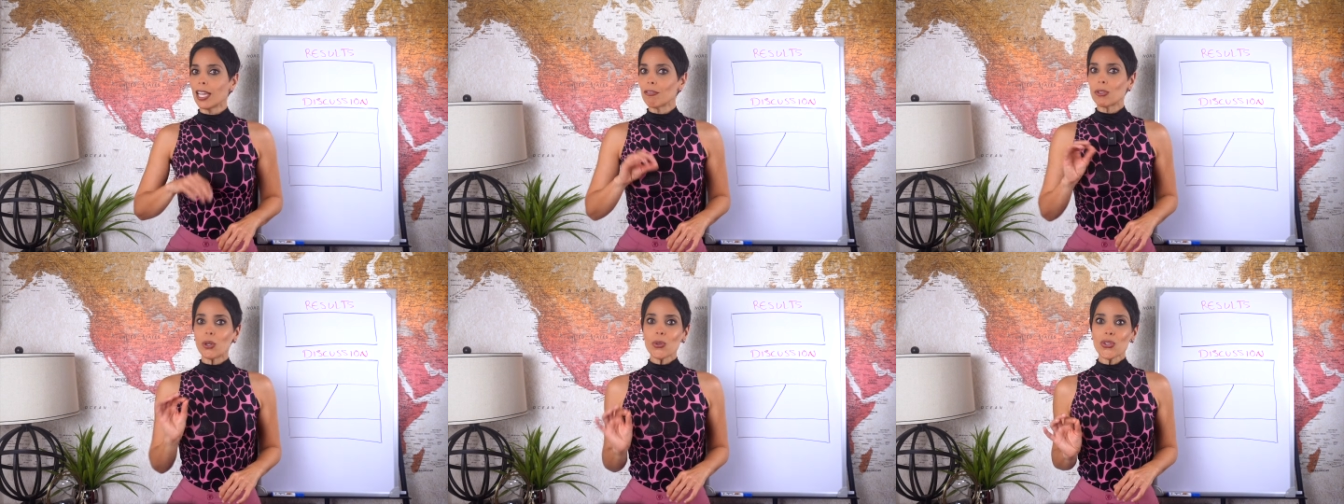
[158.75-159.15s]

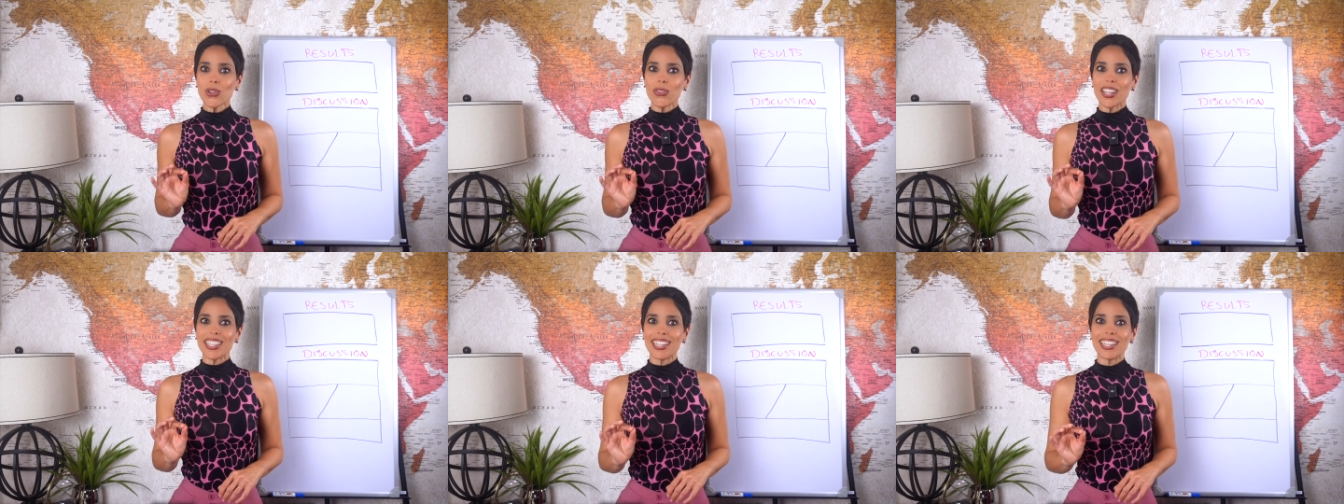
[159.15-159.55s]
If those are
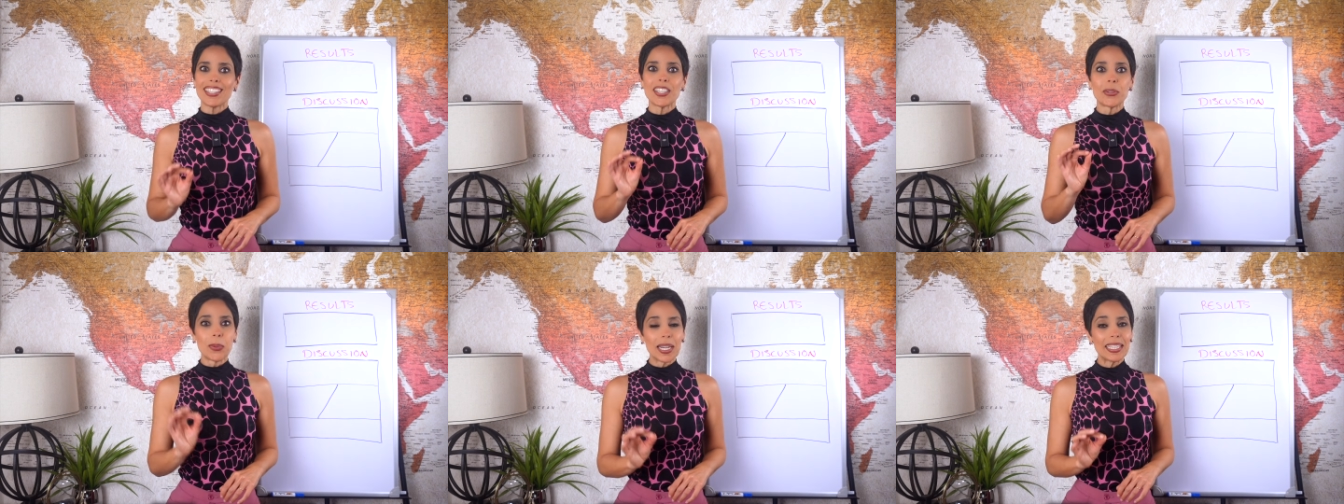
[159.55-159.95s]
ready,
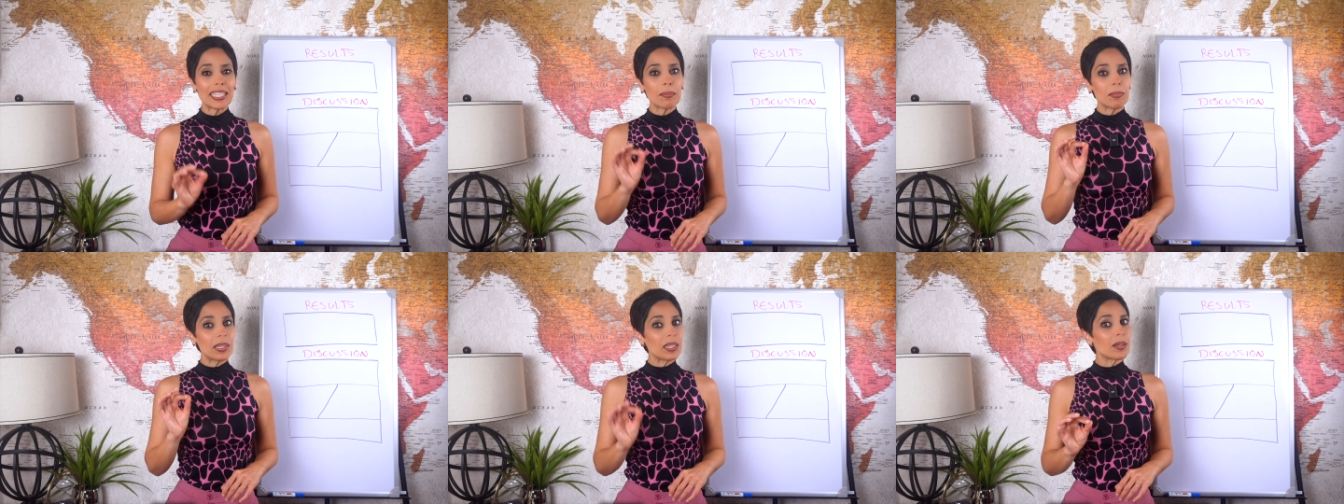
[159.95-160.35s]
the
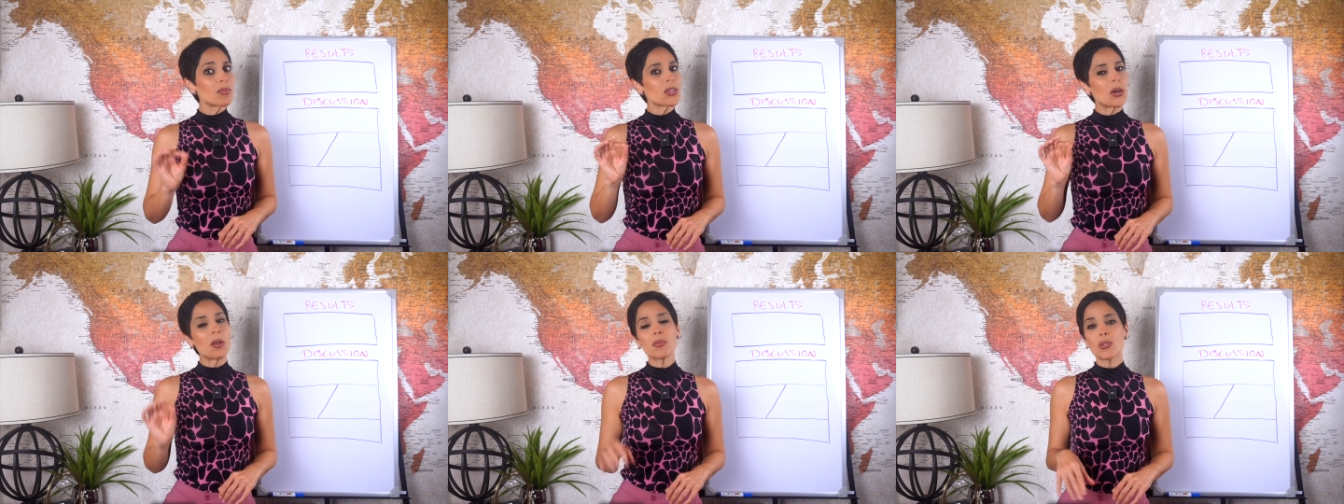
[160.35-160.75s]
writing
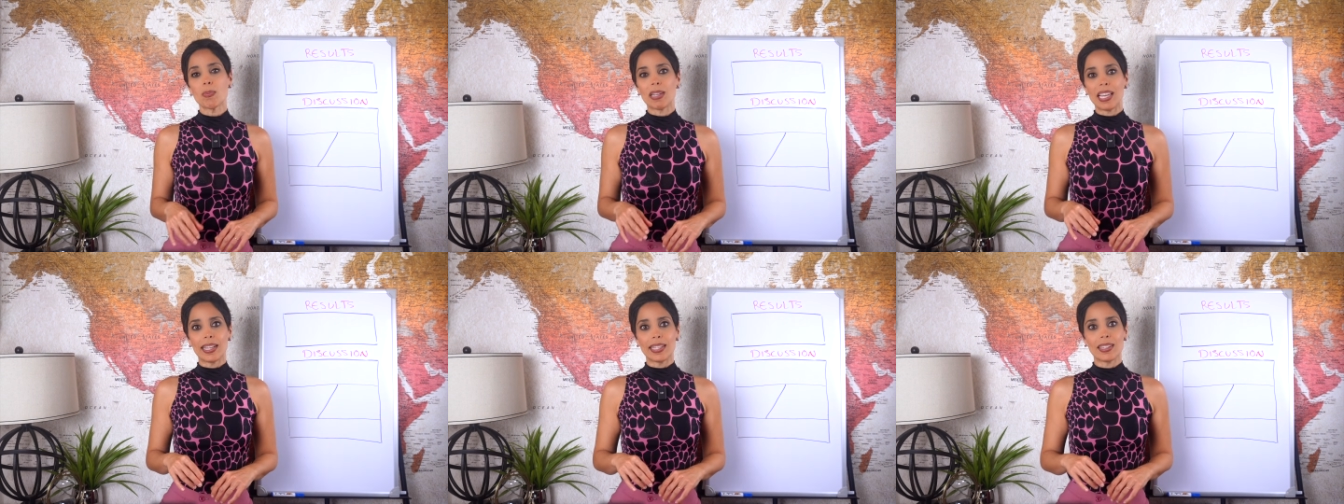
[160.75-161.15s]
becomes almost
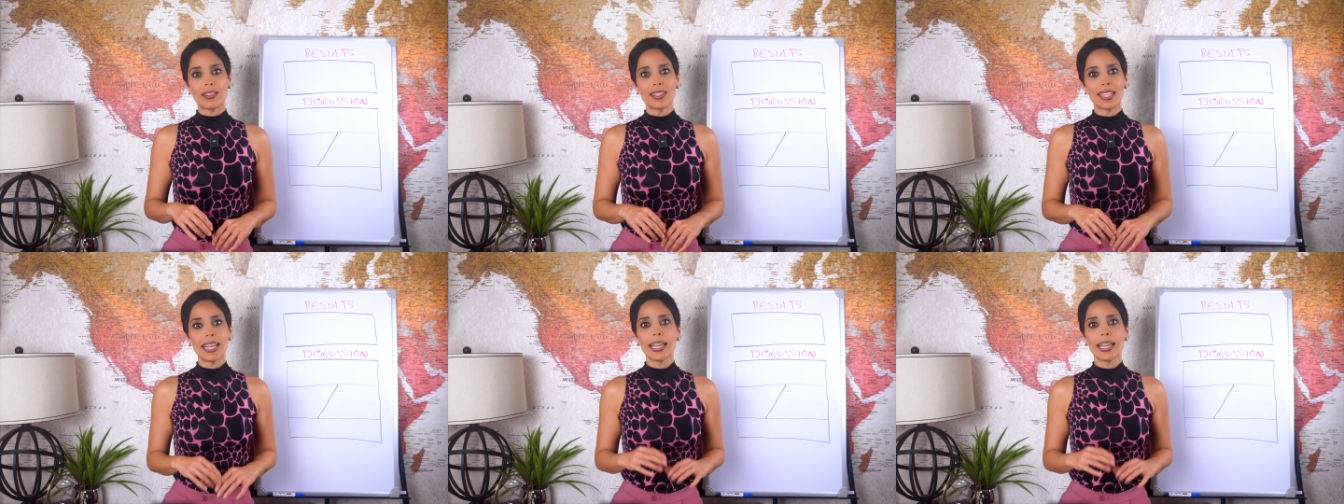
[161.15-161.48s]
mechanical.